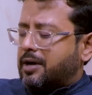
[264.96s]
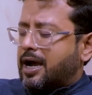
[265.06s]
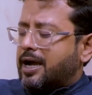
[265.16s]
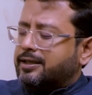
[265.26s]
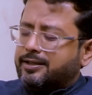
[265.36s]

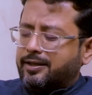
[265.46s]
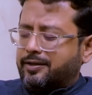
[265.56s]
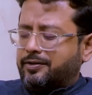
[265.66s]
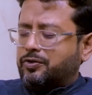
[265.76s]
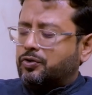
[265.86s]

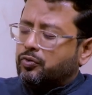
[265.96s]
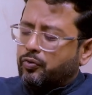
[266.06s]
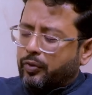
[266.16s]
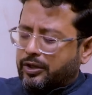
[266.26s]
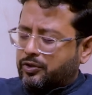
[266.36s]
ideas through
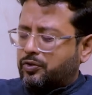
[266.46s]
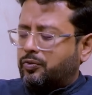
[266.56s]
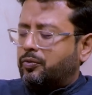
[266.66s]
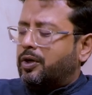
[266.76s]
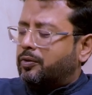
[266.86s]

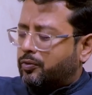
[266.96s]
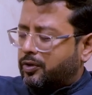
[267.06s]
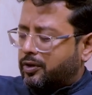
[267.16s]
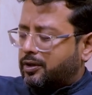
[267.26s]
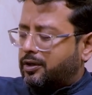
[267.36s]
which one
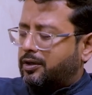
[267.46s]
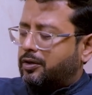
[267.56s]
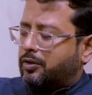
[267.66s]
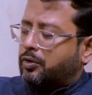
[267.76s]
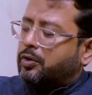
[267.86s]
work
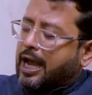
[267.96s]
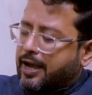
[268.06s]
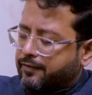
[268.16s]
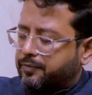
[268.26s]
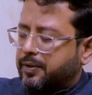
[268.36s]
could
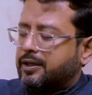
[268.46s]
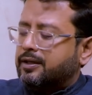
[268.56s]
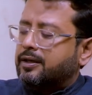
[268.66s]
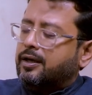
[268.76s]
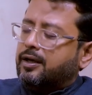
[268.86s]
have
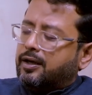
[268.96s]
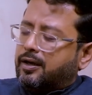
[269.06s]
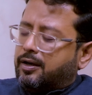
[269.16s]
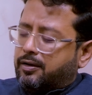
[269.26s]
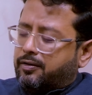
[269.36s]
been
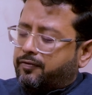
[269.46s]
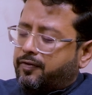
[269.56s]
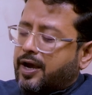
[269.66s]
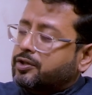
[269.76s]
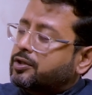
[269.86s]

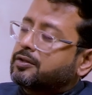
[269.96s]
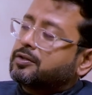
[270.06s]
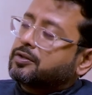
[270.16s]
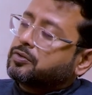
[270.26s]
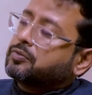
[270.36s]

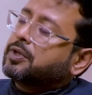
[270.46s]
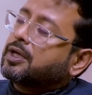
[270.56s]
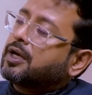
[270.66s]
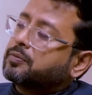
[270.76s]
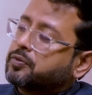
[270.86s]
fashioned to
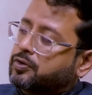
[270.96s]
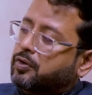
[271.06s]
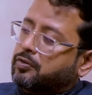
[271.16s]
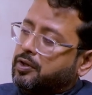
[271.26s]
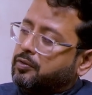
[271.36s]
be a
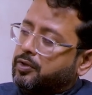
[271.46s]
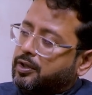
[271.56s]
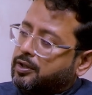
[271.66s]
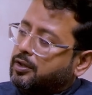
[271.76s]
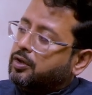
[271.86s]
post-colonial
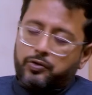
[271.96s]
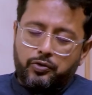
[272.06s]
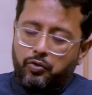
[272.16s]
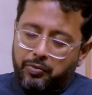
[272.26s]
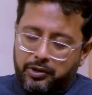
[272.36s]
work. Not
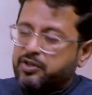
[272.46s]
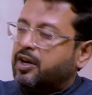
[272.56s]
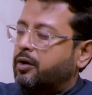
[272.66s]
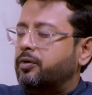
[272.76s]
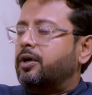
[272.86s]
so much
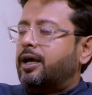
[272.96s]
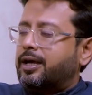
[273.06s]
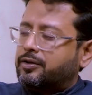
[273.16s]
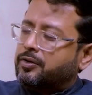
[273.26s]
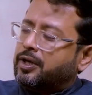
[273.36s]
now.
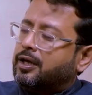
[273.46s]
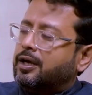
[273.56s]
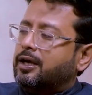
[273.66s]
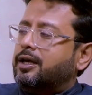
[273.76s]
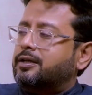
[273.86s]
Actually,
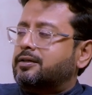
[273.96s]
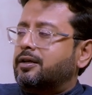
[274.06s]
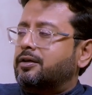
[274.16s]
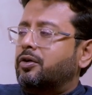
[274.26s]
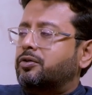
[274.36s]
it's
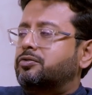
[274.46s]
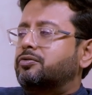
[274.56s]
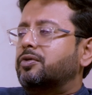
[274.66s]
not